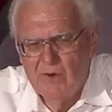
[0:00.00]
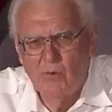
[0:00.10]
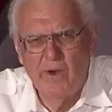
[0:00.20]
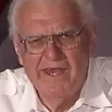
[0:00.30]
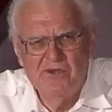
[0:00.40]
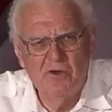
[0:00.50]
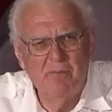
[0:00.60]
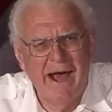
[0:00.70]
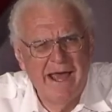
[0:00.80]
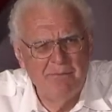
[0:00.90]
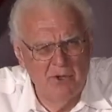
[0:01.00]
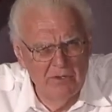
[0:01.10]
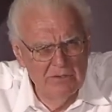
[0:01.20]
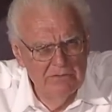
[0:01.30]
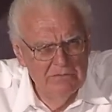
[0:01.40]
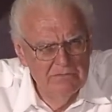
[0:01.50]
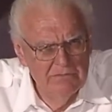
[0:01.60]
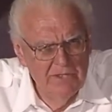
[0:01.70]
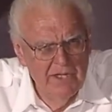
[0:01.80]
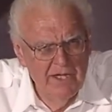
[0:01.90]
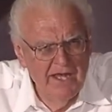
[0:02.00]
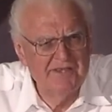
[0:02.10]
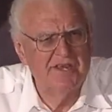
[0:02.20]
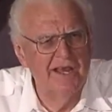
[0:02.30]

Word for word: Read your Bible. It's